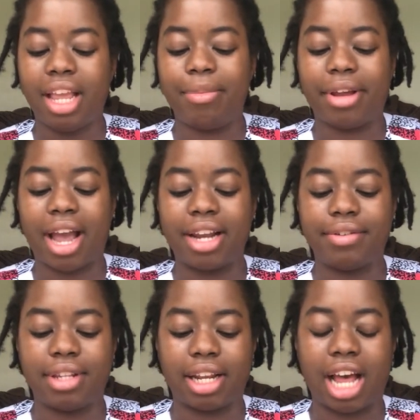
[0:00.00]
And we kind
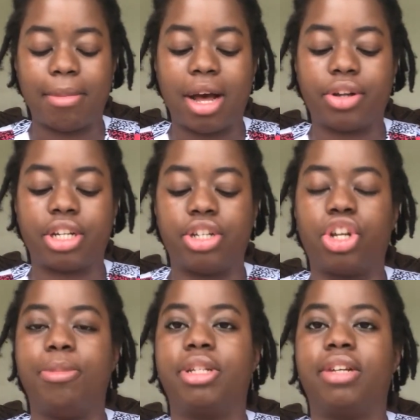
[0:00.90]
of see that come out in
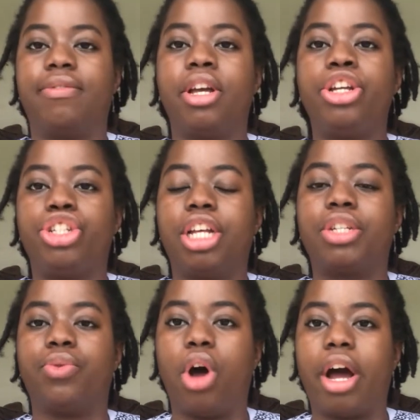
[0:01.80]
terms of she
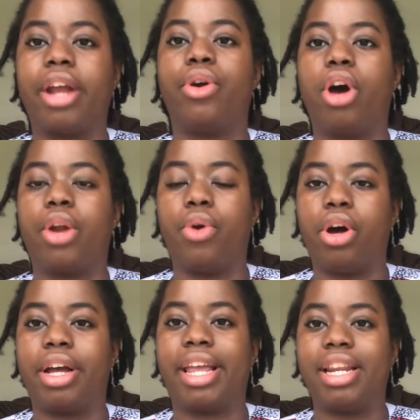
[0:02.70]
does wrong and wrong and
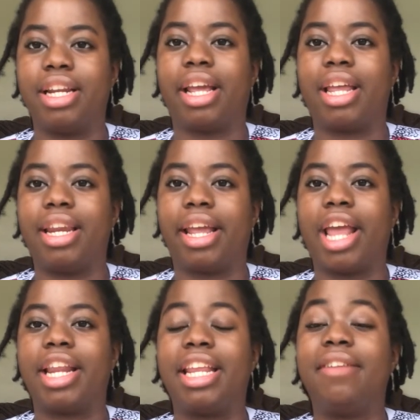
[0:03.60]
wrong again and again and
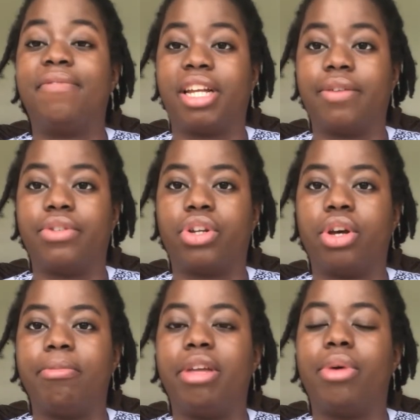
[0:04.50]
again, and he forgives
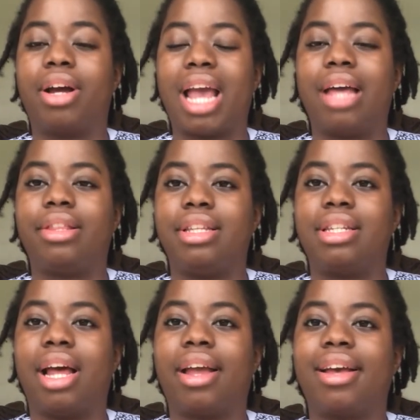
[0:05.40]
her. Meanwhile, Kathy's
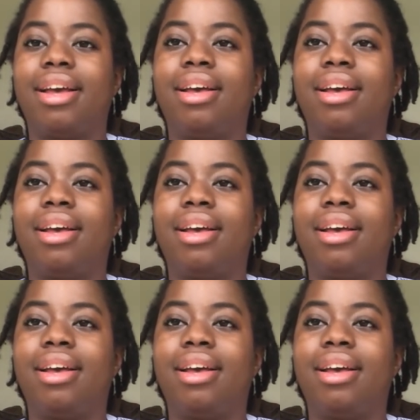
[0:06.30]
like,